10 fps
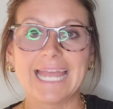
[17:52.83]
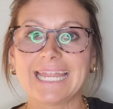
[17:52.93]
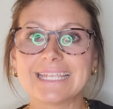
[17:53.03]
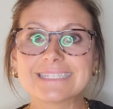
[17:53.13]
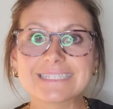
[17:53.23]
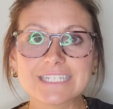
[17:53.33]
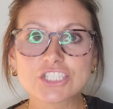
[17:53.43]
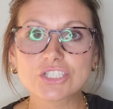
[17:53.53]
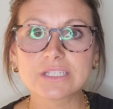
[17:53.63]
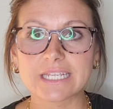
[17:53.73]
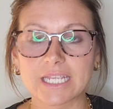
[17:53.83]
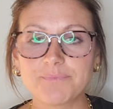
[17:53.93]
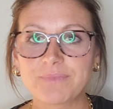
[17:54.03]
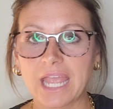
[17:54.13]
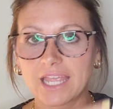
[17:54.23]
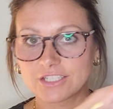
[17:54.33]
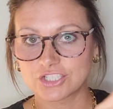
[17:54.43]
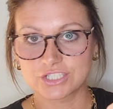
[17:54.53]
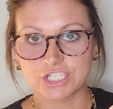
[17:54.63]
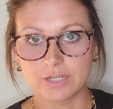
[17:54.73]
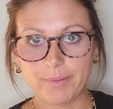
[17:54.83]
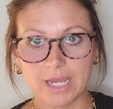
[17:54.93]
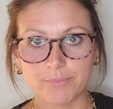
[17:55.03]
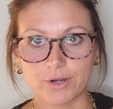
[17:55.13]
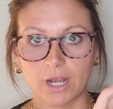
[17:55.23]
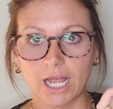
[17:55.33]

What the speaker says: Essentially, it's just a sheet of paper.